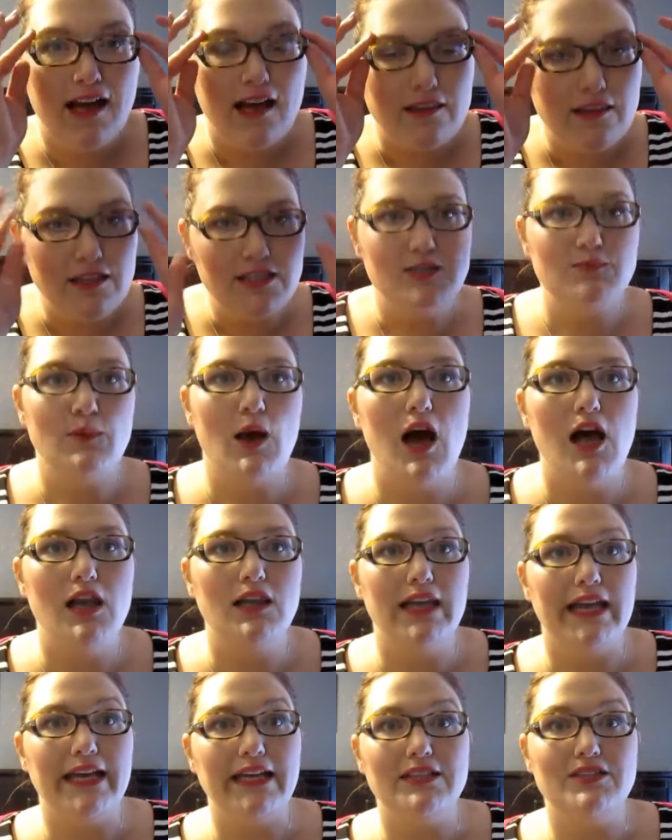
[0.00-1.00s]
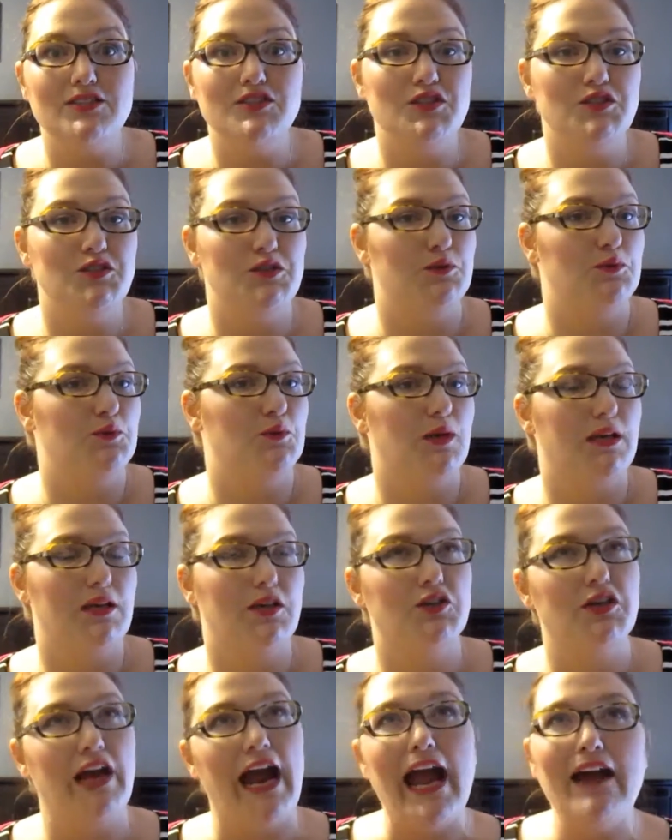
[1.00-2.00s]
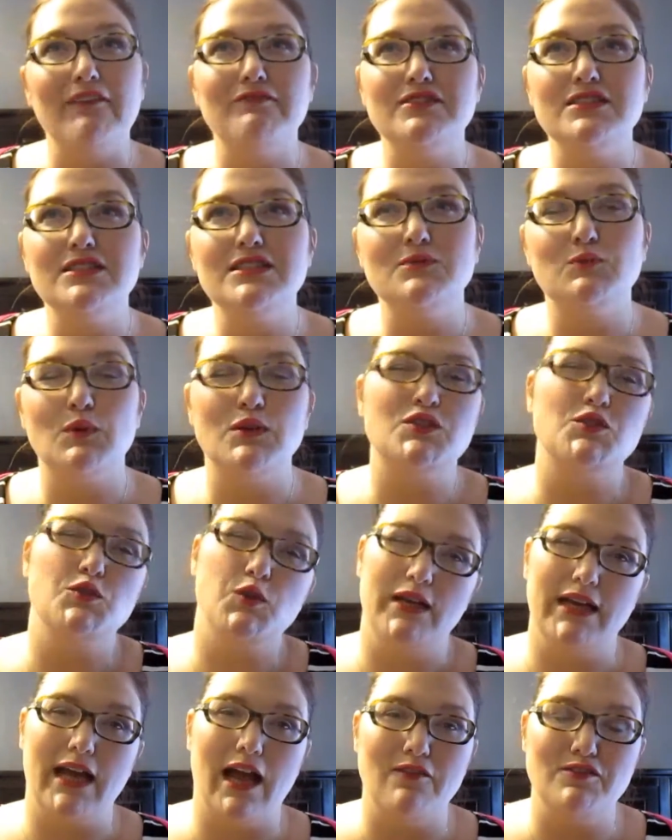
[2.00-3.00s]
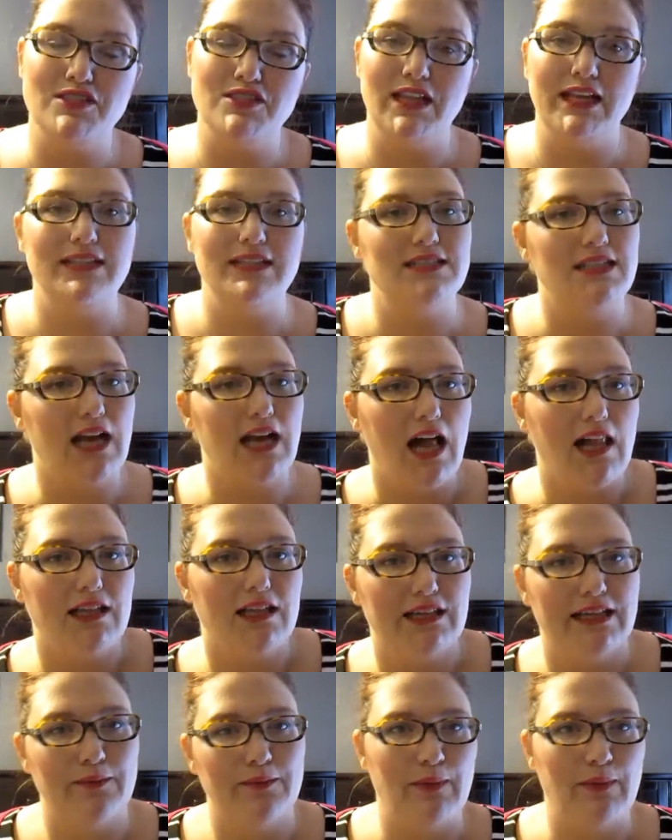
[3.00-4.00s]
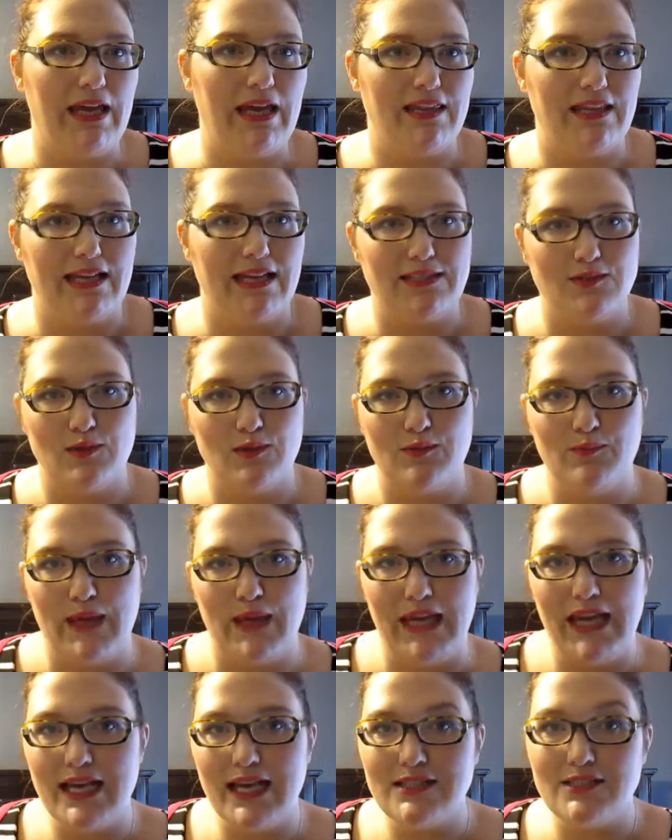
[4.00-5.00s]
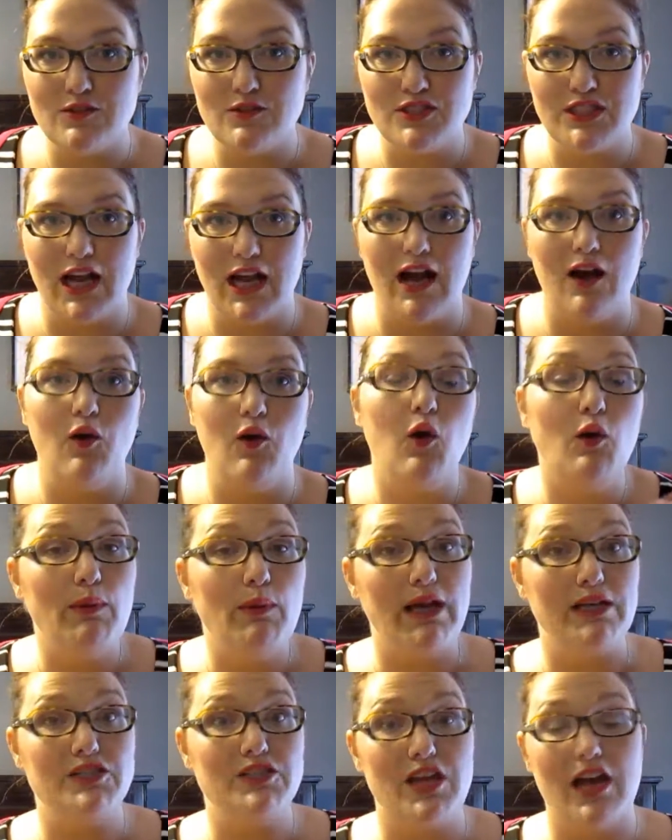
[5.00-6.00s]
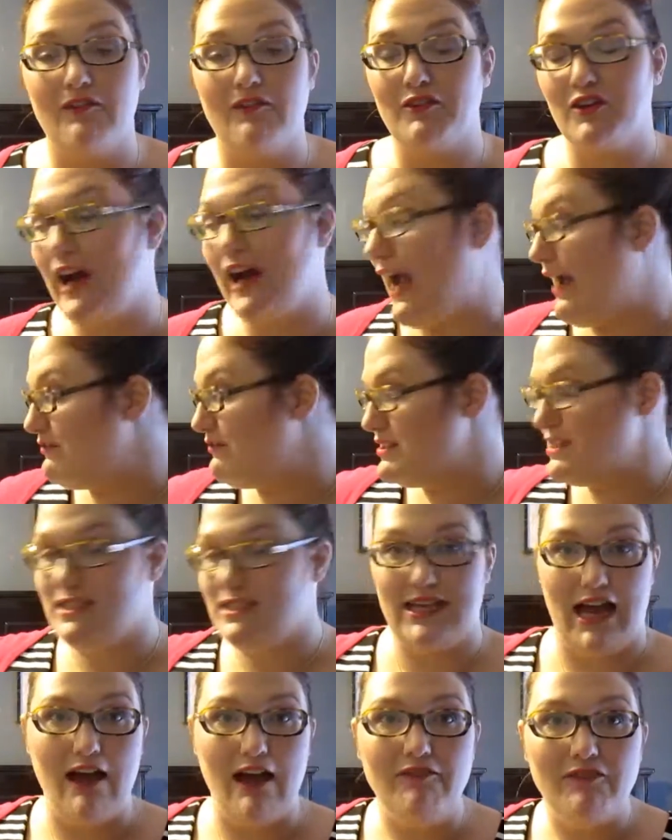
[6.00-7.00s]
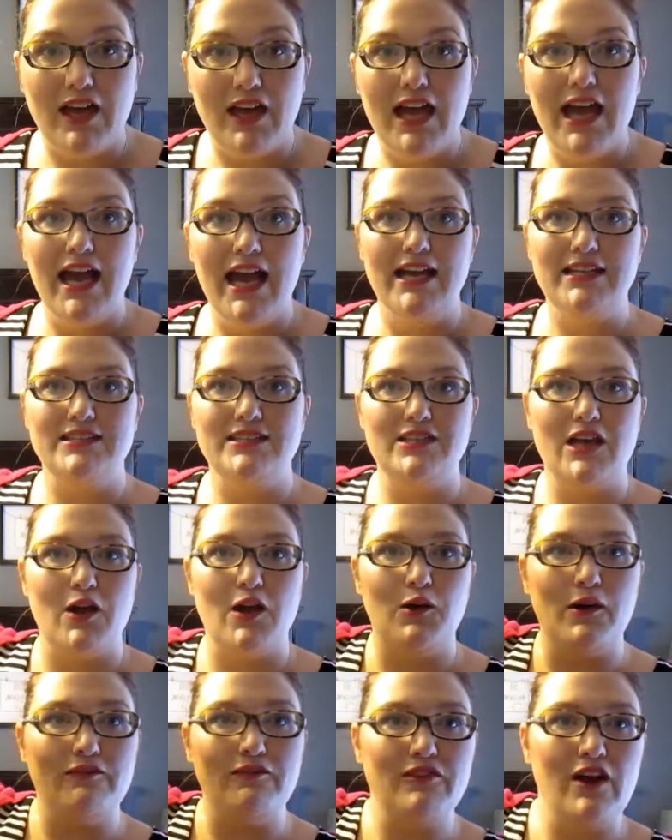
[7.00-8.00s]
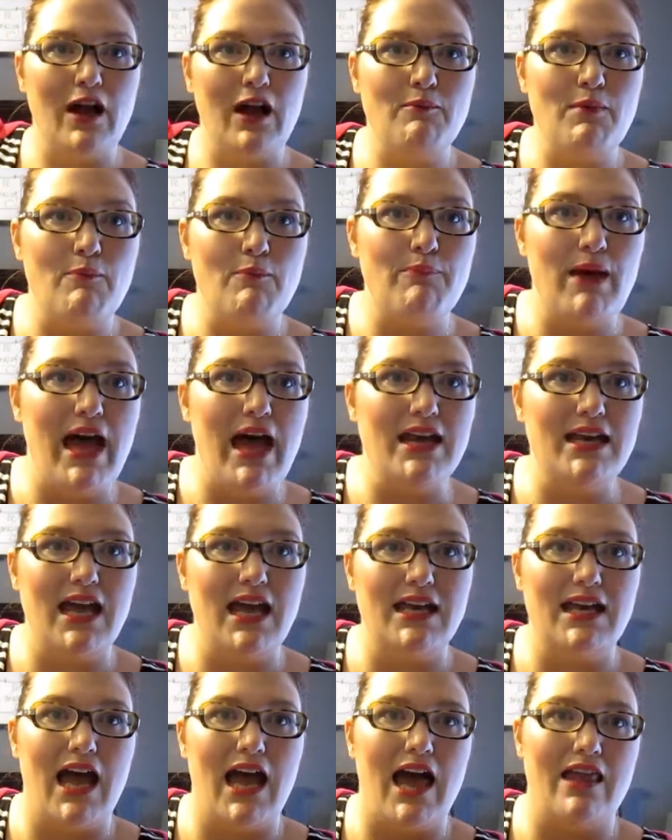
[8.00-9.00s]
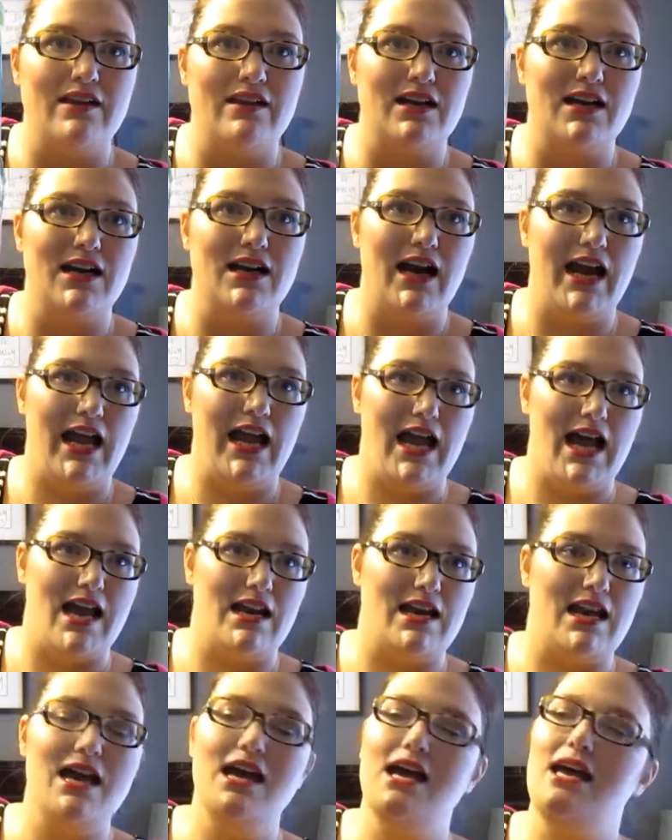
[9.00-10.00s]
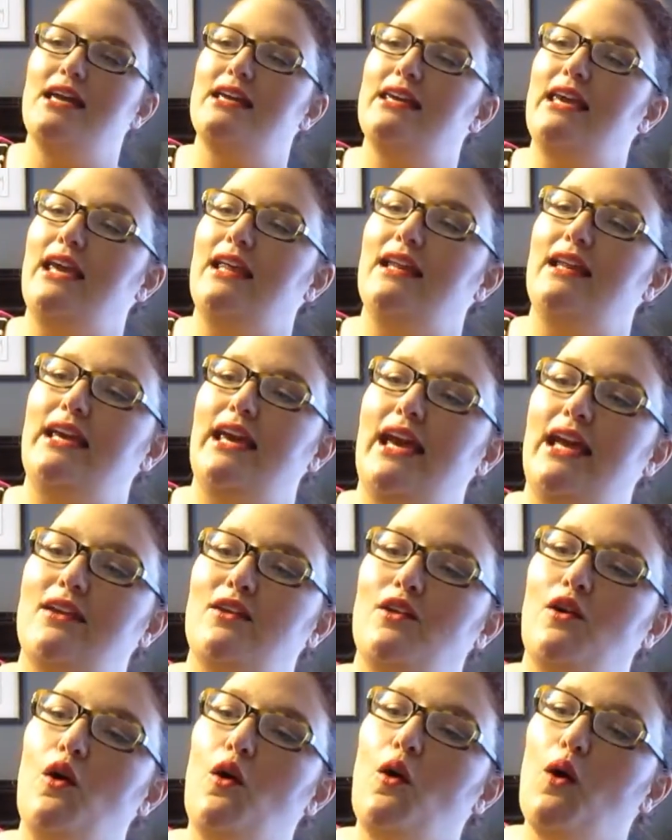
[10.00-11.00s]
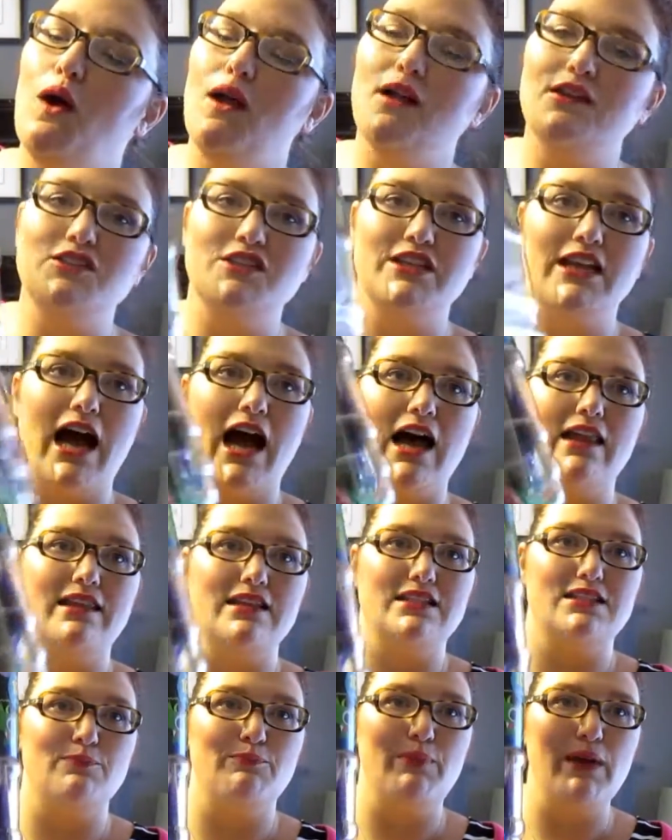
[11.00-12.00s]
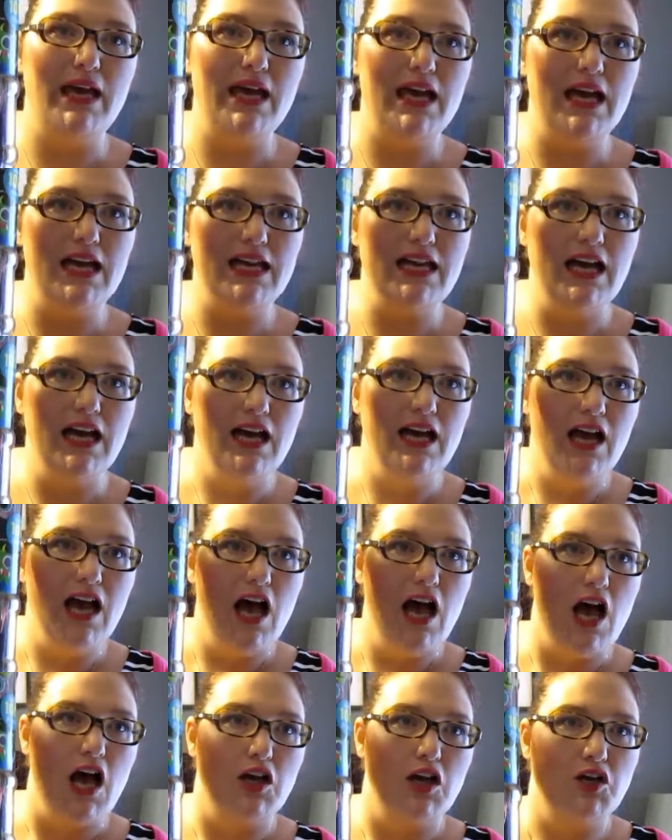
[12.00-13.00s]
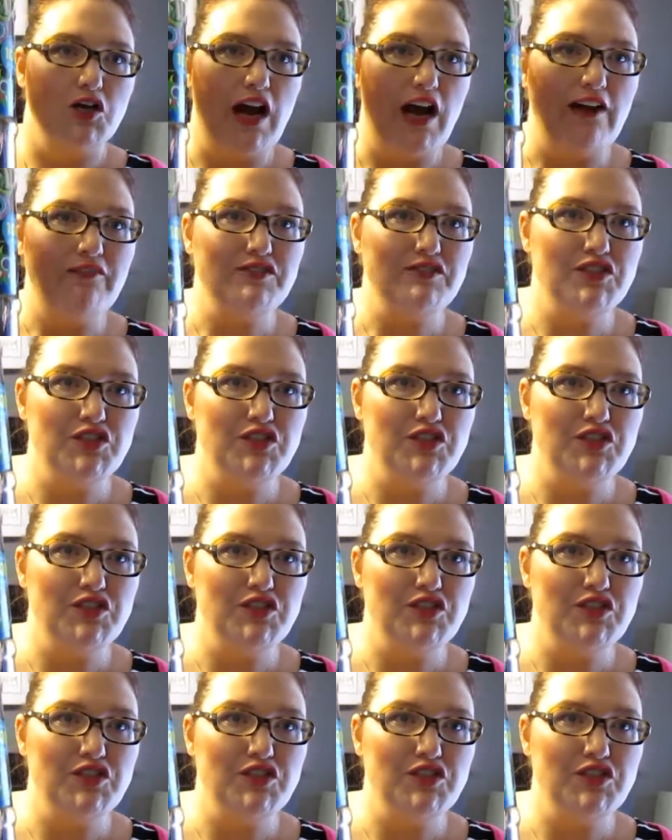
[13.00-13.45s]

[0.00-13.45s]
The small likes to do crafts, well sort of. She likes to color and things with me and so she got a whole bunch of craft stuff. And so from Ben and Heather and Kaylee and Cole, she got this big craft